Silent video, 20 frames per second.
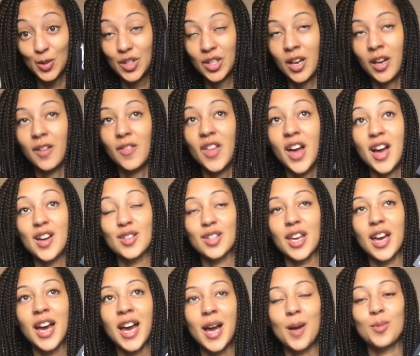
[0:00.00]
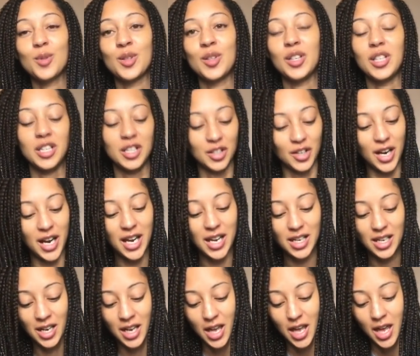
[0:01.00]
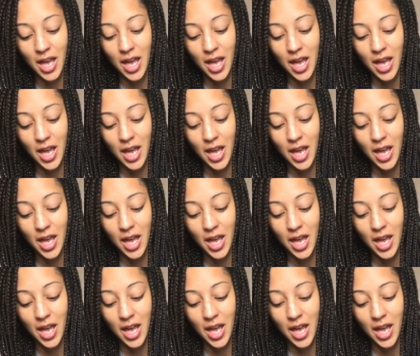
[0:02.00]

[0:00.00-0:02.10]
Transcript: So that's absolutely great.